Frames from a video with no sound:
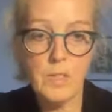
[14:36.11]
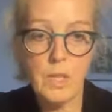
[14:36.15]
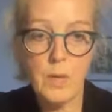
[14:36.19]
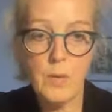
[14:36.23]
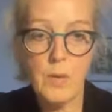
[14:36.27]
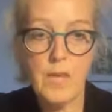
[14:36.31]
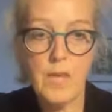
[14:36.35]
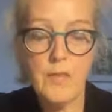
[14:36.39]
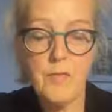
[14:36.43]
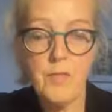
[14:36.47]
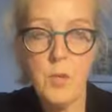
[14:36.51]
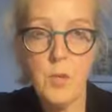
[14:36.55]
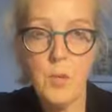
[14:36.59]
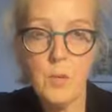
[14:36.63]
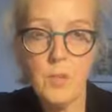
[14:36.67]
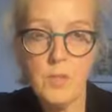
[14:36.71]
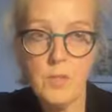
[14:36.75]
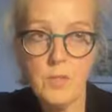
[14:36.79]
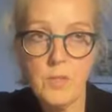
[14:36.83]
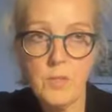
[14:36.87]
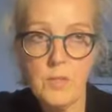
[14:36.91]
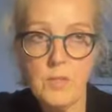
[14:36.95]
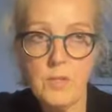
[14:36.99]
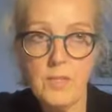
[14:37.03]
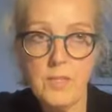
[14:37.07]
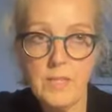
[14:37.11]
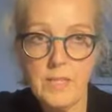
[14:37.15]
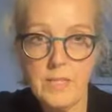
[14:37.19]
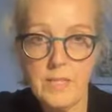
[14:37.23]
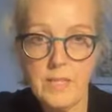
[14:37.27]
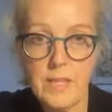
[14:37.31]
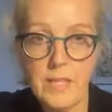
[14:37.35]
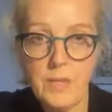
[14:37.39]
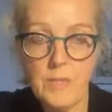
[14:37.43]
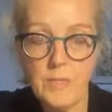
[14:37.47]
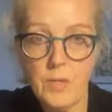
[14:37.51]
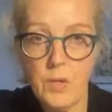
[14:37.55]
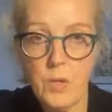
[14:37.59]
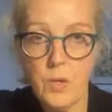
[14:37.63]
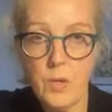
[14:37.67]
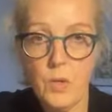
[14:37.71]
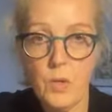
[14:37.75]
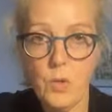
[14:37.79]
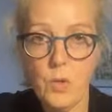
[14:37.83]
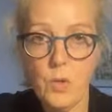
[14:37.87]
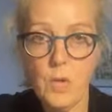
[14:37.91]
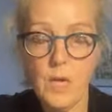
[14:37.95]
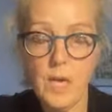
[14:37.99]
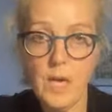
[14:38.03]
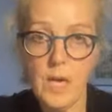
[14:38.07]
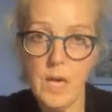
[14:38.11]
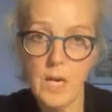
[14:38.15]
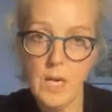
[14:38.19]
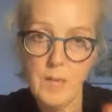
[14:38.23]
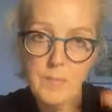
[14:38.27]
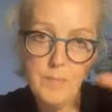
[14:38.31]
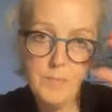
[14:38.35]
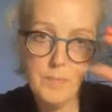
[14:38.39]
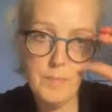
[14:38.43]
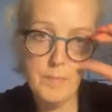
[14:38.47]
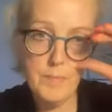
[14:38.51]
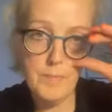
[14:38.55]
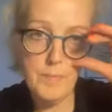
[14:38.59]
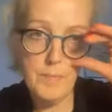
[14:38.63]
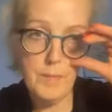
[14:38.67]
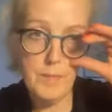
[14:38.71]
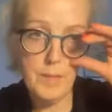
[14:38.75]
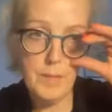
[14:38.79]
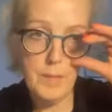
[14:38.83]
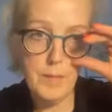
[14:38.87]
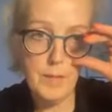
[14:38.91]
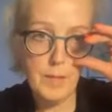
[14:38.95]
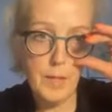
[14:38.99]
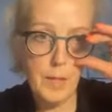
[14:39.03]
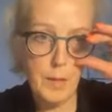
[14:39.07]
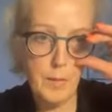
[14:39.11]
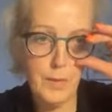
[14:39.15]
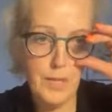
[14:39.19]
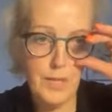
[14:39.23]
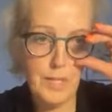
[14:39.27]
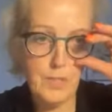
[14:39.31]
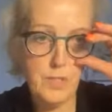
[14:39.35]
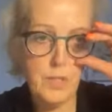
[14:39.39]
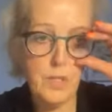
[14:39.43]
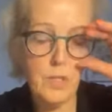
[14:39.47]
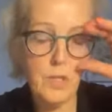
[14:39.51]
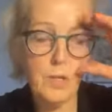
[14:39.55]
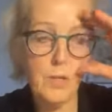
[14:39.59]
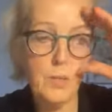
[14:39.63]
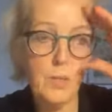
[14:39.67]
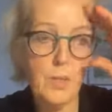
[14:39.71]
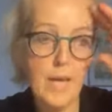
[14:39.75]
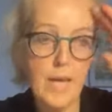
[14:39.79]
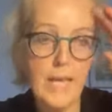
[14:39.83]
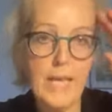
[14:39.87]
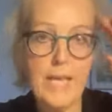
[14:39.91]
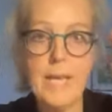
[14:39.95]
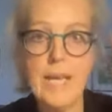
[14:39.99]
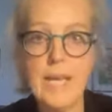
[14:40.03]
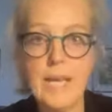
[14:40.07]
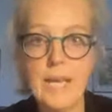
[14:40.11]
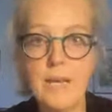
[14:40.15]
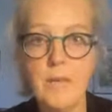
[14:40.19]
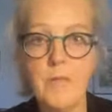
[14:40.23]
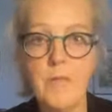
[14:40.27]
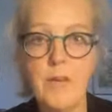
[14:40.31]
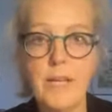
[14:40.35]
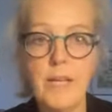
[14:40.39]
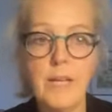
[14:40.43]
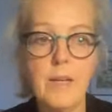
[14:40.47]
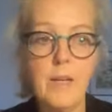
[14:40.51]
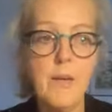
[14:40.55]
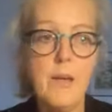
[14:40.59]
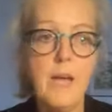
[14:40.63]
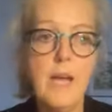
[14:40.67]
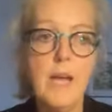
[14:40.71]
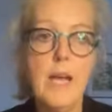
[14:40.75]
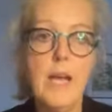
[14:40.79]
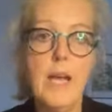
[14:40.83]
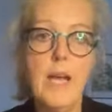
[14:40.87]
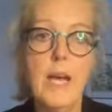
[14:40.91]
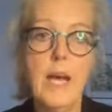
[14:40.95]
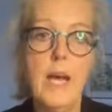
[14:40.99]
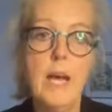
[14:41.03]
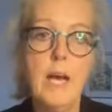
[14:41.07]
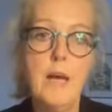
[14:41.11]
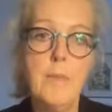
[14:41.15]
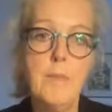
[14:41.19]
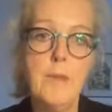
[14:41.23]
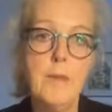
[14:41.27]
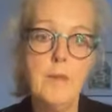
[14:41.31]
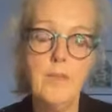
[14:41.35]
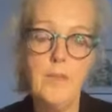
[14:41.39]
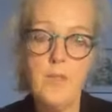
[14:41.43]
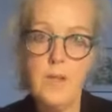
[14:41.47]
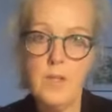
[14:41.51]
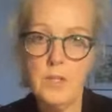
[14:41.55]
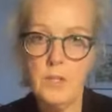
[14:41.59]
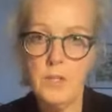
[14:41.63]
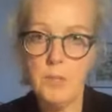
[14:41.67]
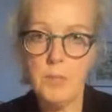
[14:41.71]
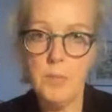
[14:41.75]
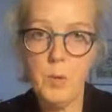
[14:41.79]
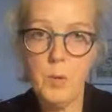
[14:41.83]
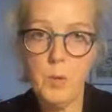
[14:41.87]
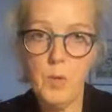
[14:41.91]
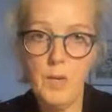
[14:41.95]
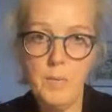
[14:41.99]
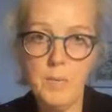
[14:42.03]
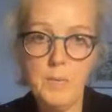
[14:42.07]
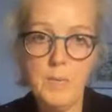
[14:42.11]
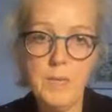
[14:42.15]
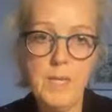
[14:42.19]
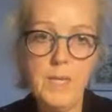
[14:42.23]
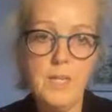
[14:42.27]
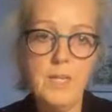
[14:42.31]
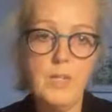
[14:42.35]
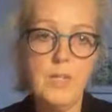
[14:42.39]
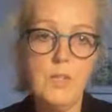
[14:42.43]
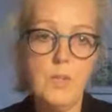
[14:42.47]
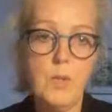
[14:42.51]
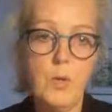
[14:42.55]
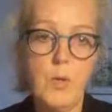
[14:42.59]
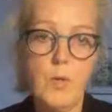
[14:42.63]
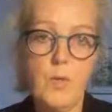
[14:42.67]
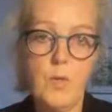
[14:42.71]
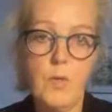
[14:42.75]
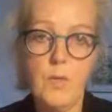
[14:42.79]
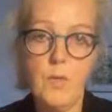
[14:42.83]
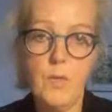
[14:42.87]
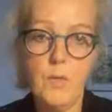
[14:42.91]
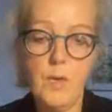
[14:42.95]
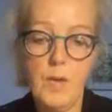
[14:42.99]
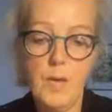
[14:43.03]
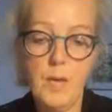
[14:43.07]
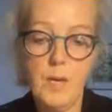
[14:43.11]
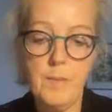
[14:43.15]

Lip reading: So if you're going to a hearing, a first appointment or